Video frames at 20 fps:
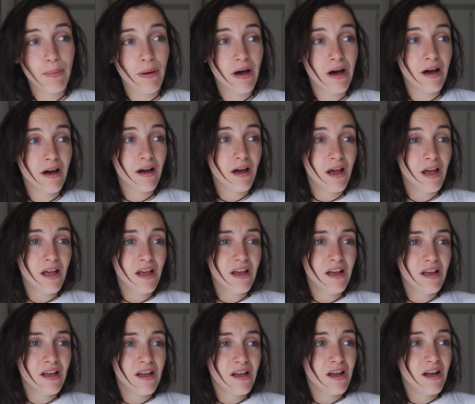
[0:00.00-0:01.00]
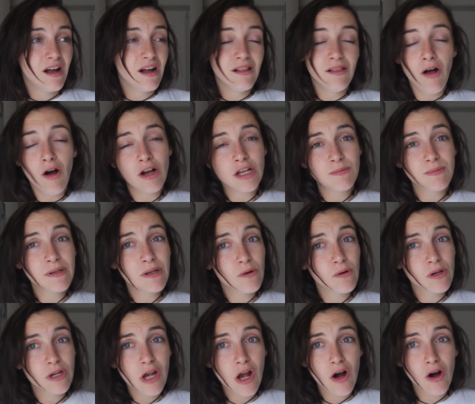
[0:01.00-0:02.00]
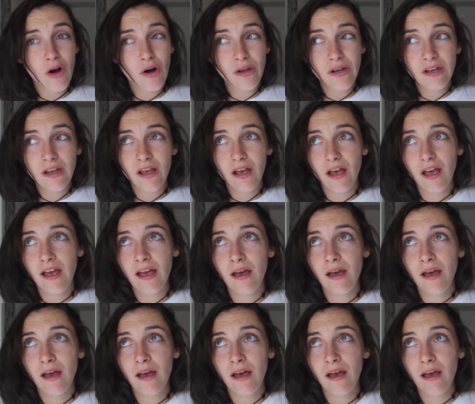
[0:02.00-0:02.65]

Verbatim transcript: but a lot has been going on.